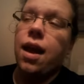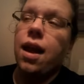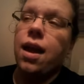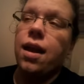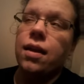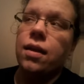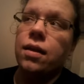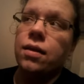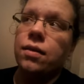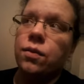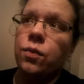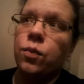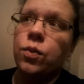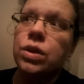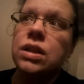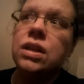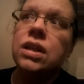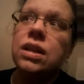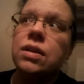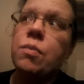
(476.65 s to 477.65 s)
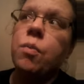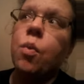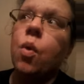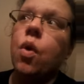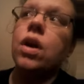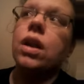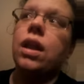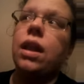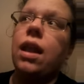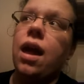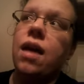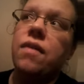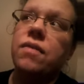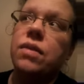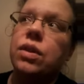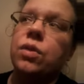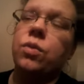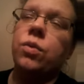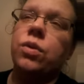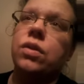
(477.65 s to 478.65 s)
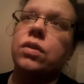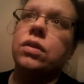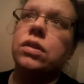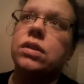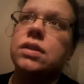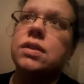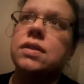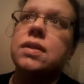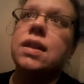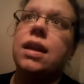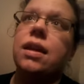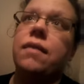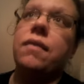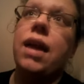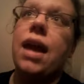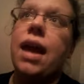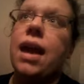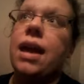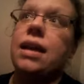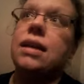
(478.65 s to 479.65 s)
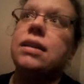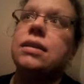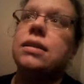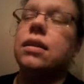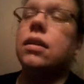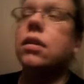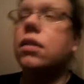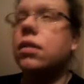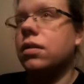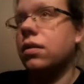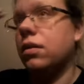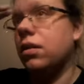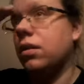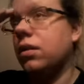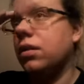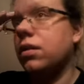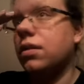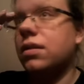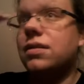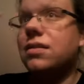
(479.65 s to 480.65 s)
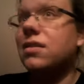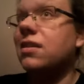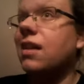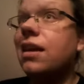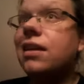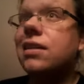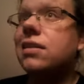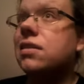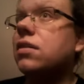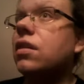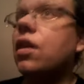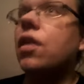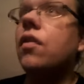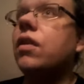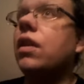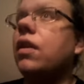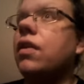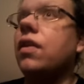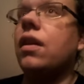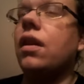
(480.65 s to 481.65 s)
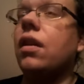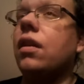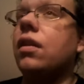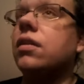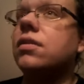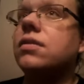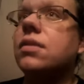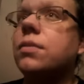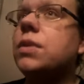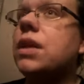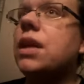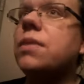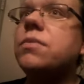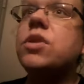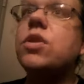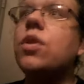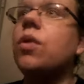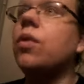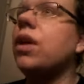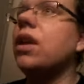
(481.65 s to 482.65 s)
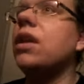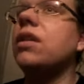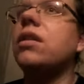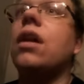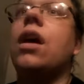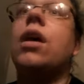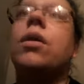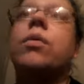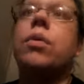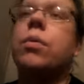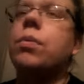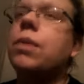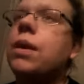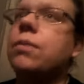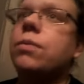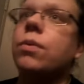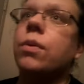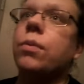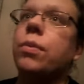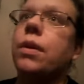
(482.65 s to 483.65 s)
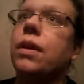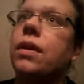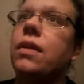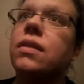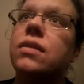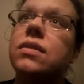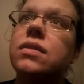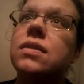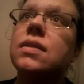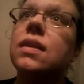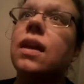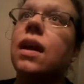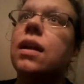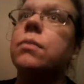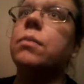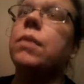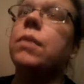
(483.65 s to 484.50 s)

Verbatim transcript: and we need more love in the world instead of hate. It's not going to solve anything. Sometimes you don't get along with people, but you just got to